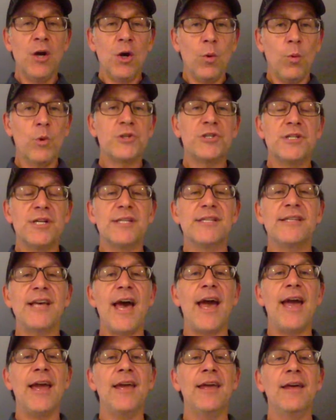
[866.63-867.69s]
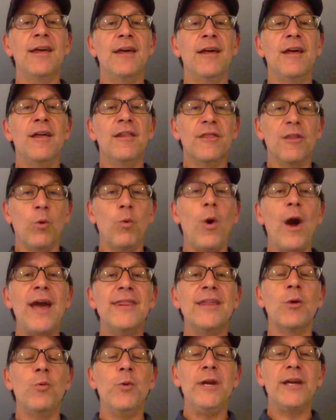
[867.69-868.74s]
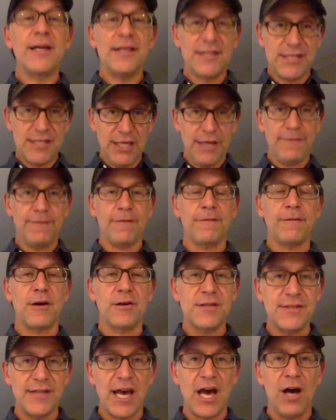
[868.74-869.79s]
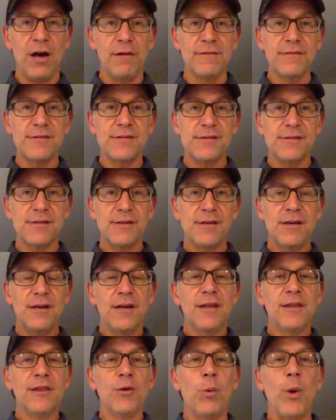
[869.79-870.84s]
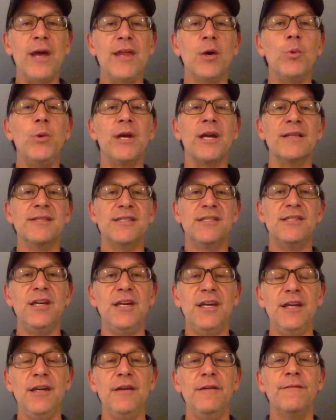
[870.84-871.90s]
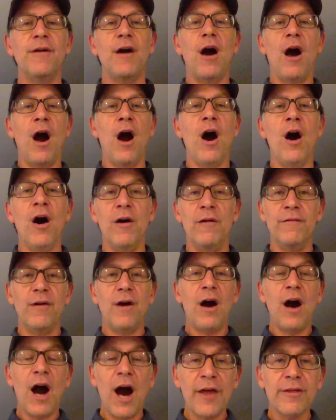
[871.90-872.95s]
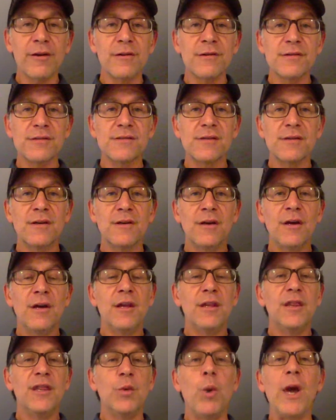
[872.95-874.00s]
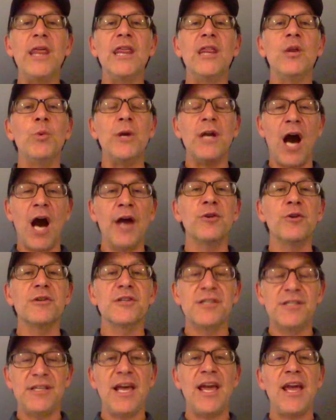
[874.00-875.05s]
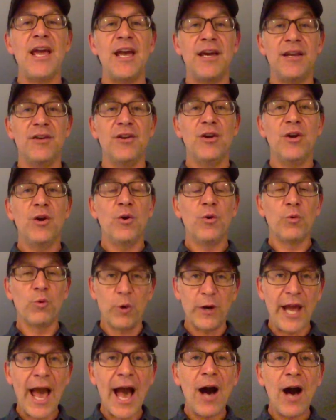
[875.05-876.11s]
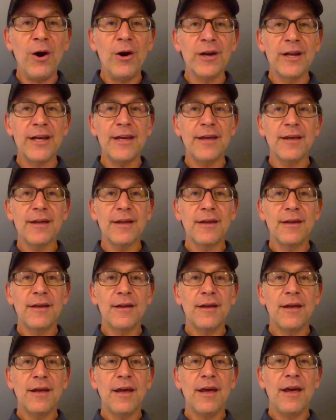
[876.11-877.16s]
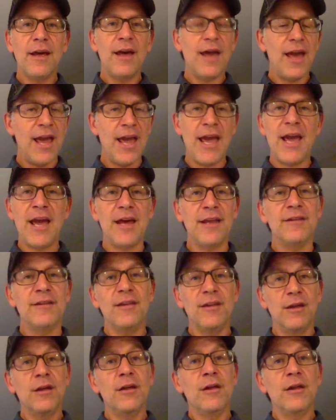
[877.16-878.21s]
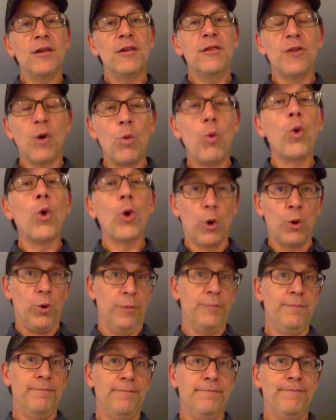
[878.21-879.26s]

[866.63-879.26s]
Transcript: which is to say, the way that we conceive of ourselves, the way that we conceive of others, the way that we understand reality and the world